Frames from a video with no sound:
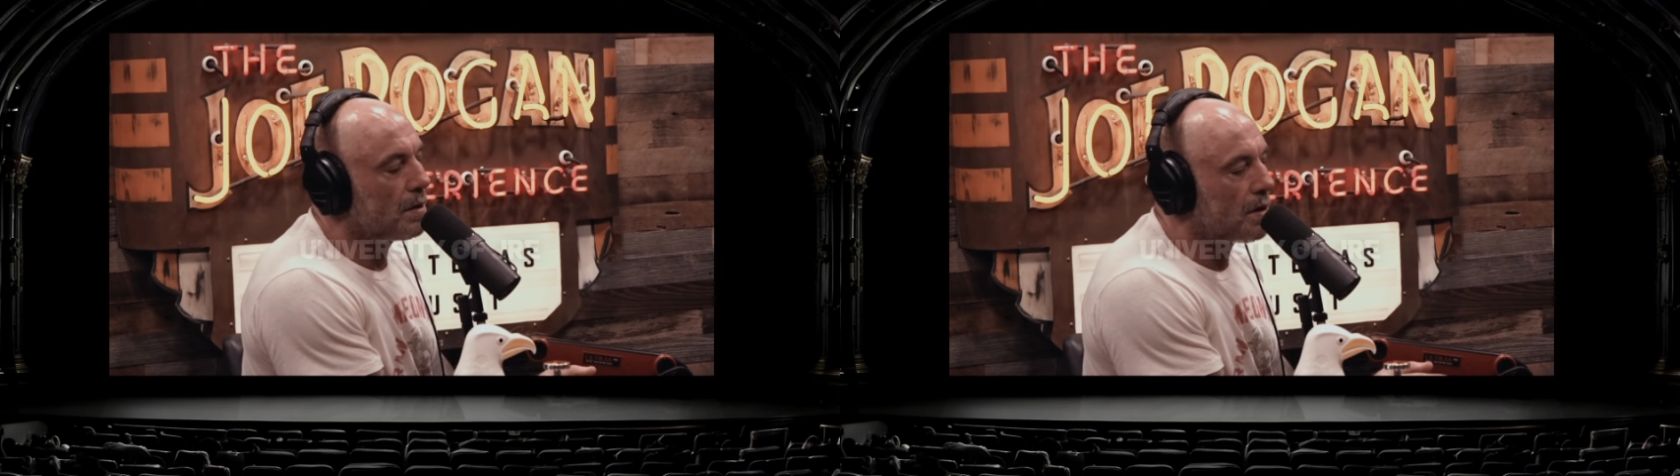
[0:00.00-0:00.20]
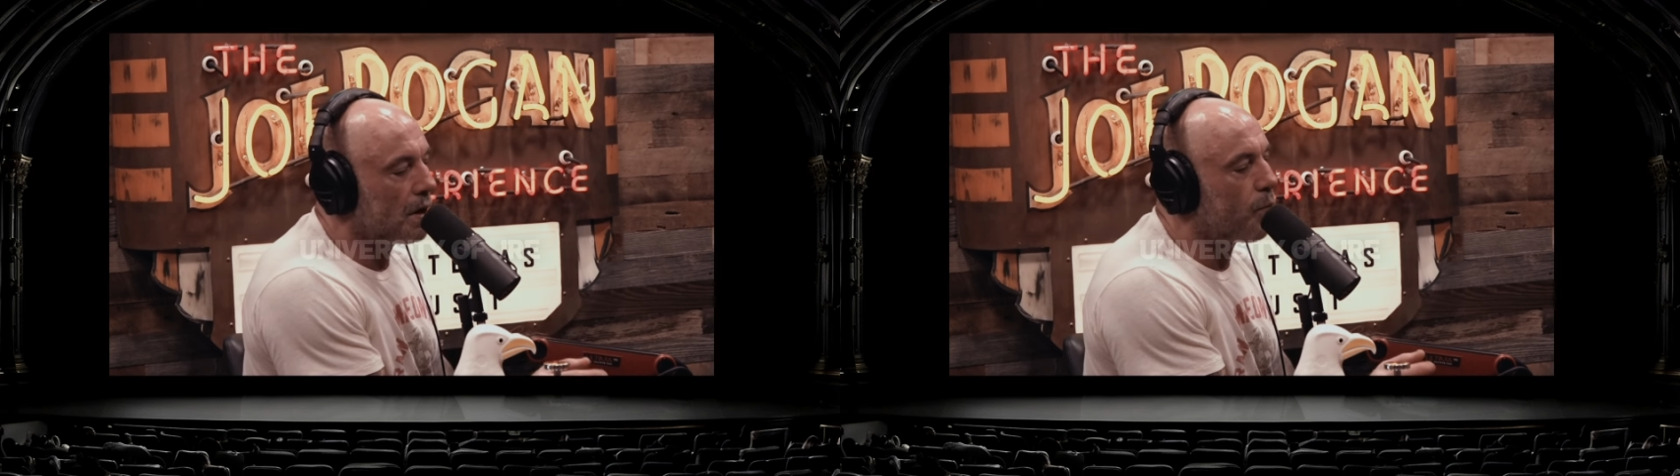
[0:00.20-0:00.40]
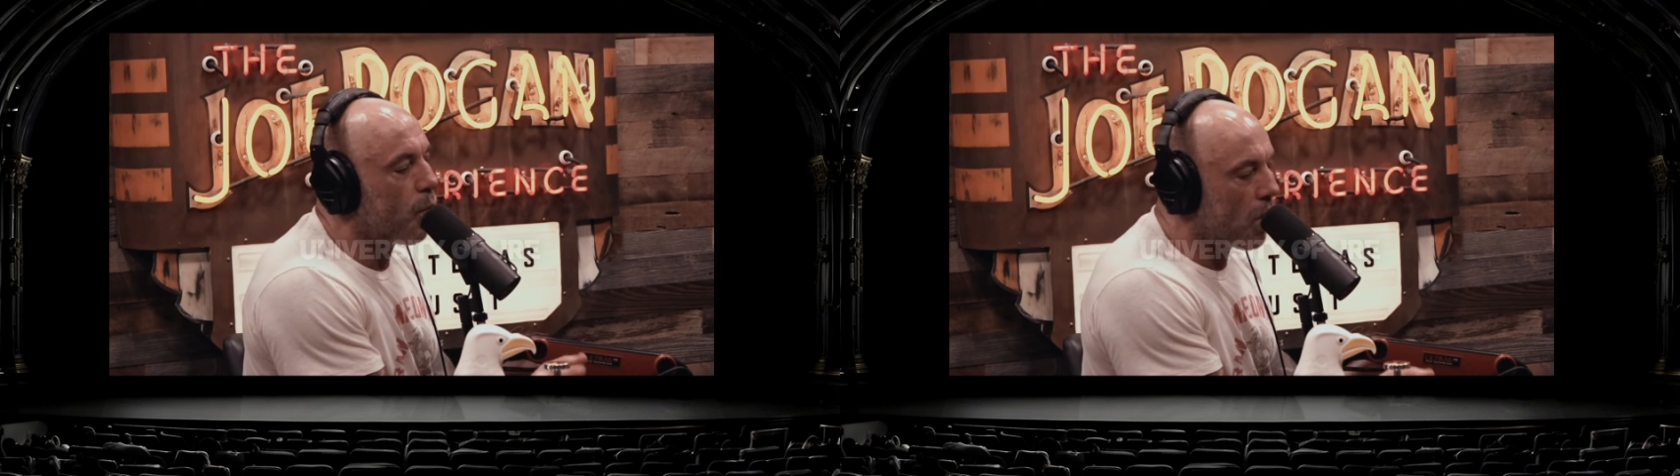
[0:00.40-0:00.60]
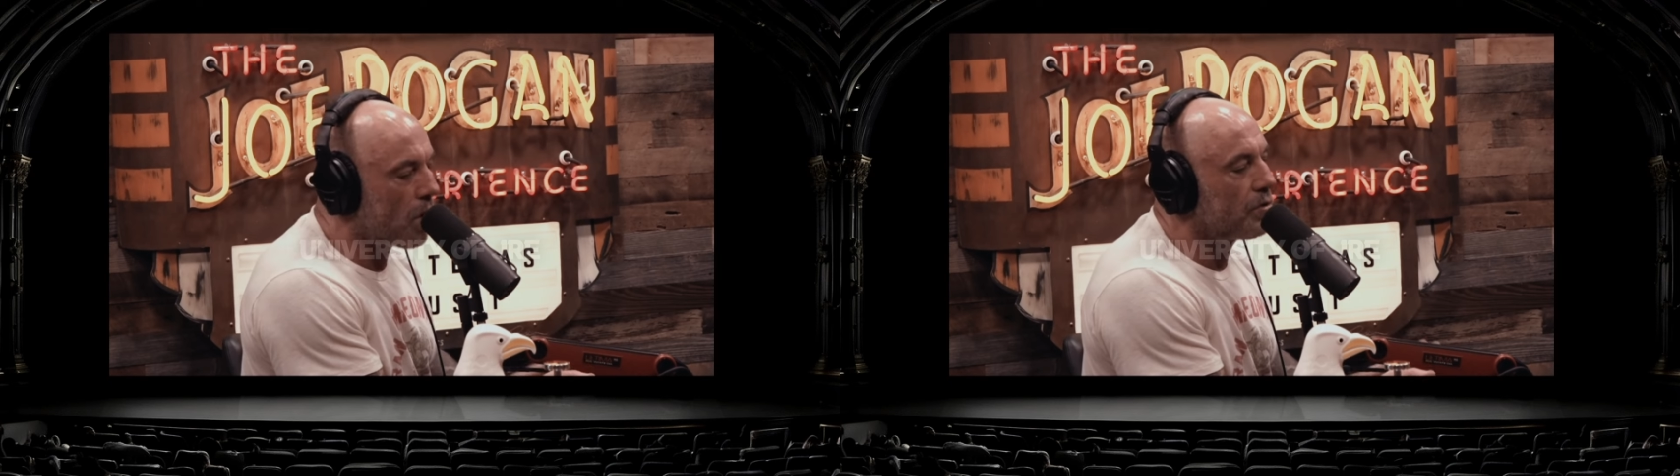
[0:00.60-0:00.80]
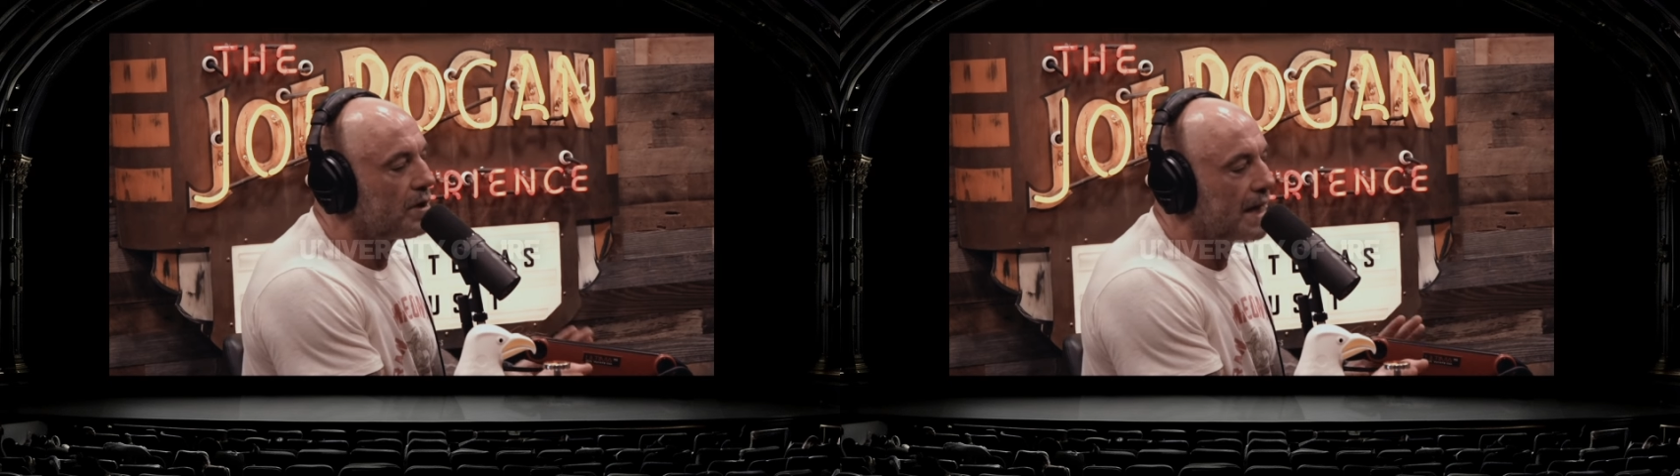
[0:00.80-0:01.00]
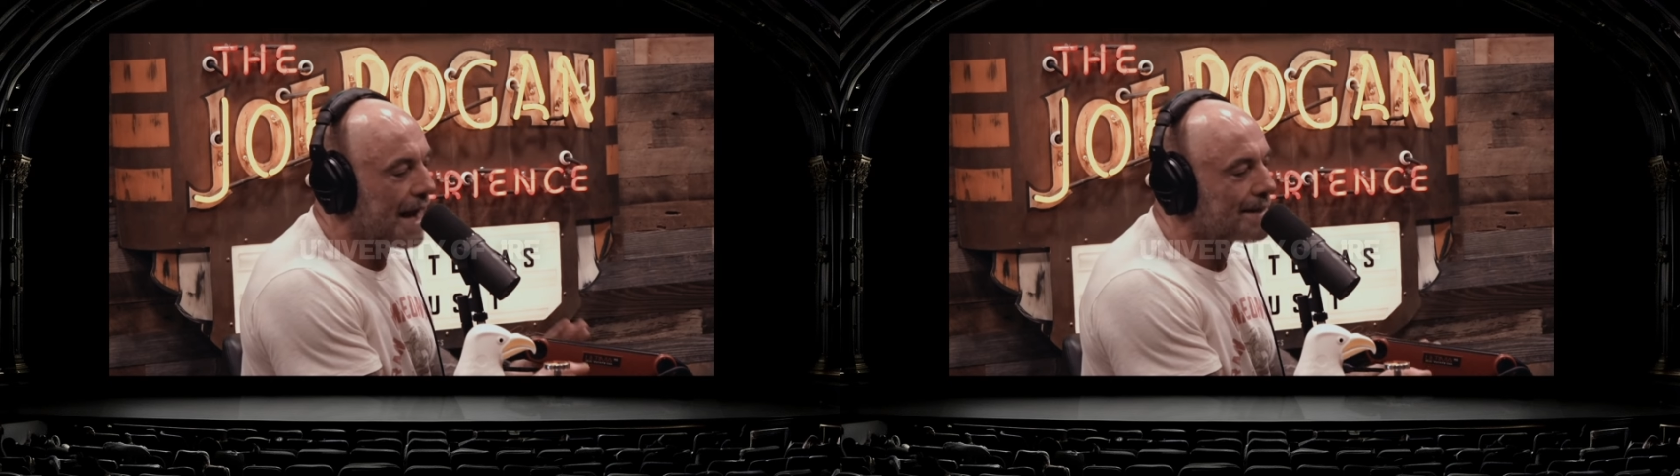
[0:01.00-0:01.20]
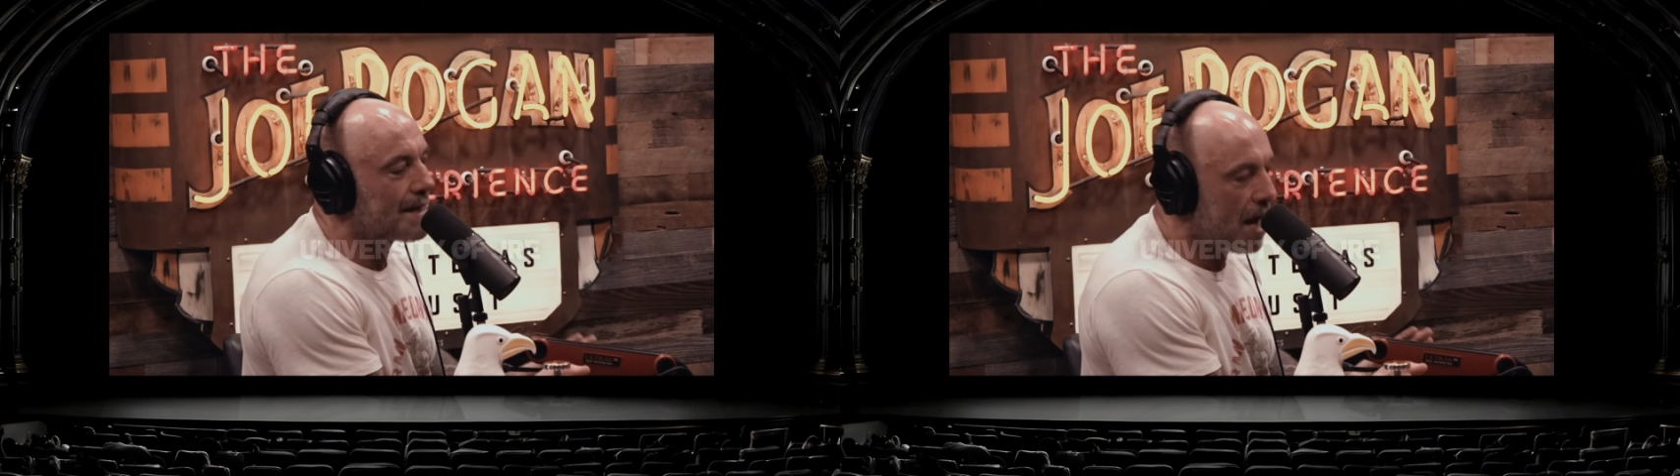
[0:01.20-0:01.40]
the world gets